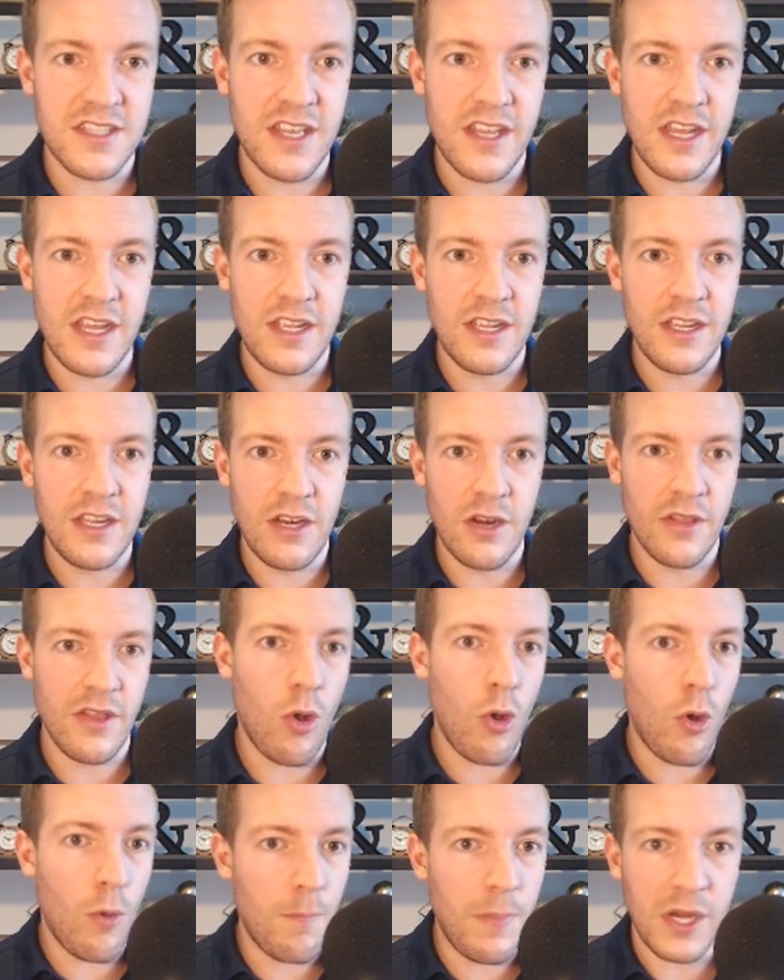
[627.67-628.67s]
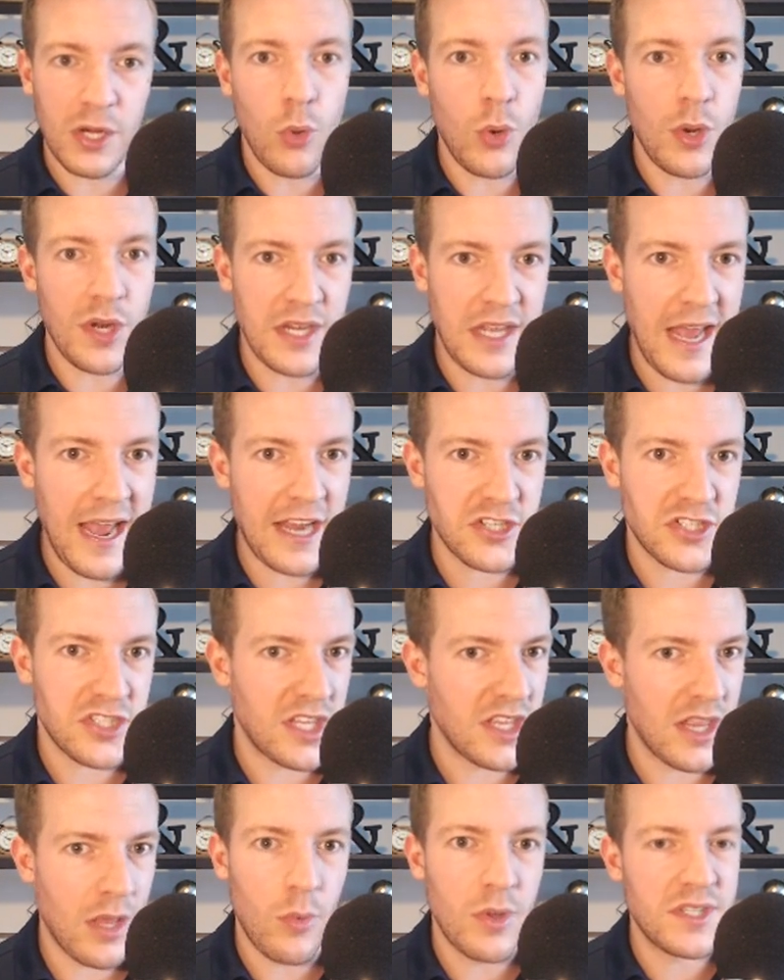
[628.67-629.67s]
you know, the whole Bitcoin Cash thing
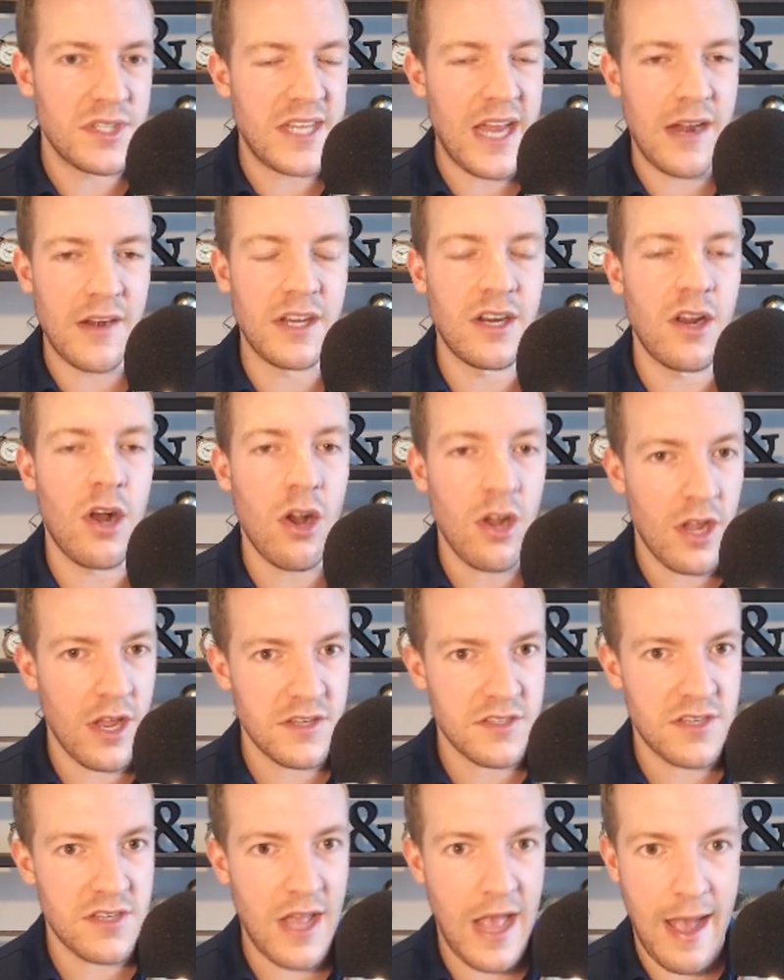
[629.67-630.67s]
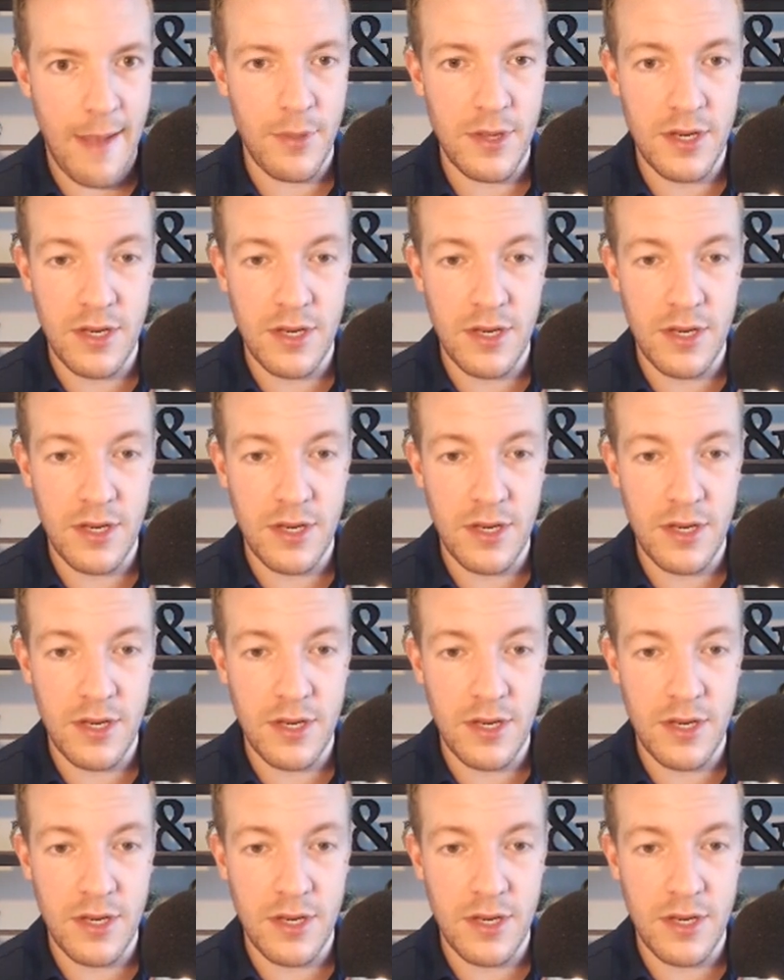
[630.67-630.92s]
that went down in August happen,